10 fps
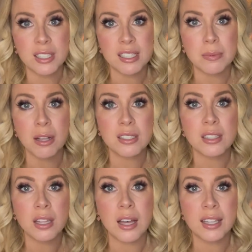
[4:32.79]
It smells a
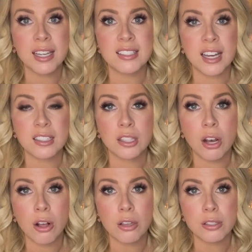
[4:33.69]
lot like Deck the
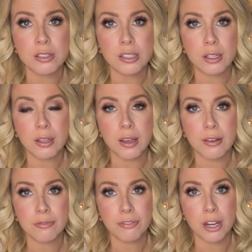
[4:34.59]
Halls
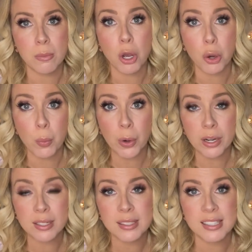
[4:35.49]
from
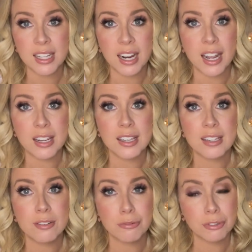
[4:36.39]
Homeworks that I
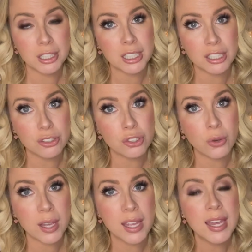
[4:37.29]
really
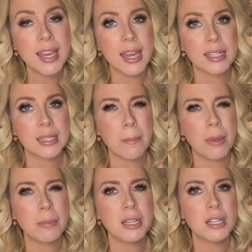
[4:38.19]
enjoy, except
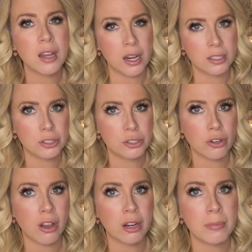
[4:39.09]
maybe not as strong.